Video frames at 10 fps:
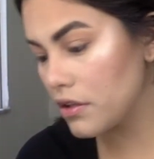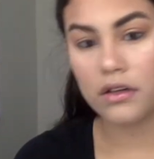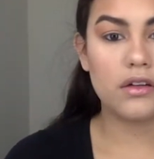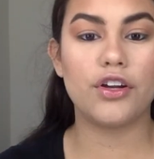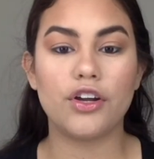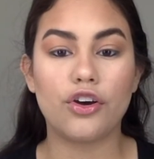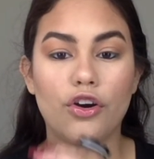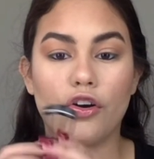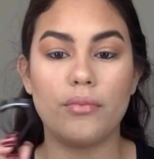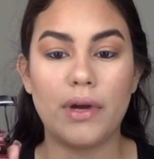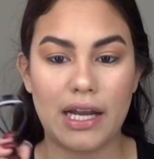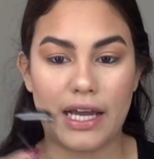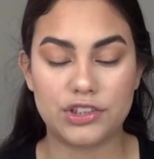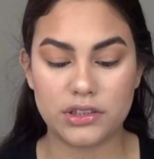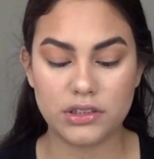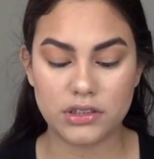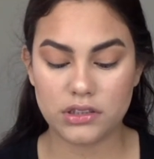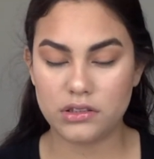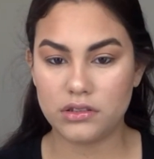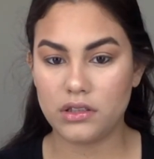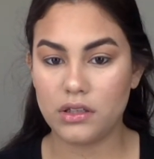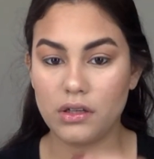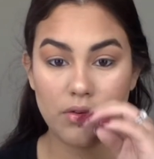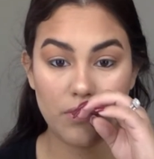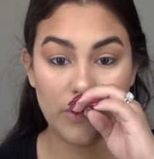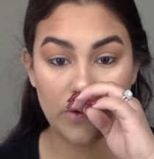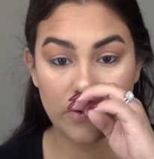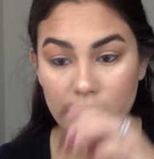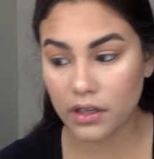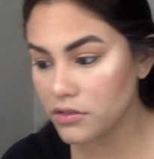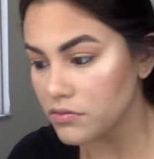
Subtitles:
I'm gonna curl my lashes real quick.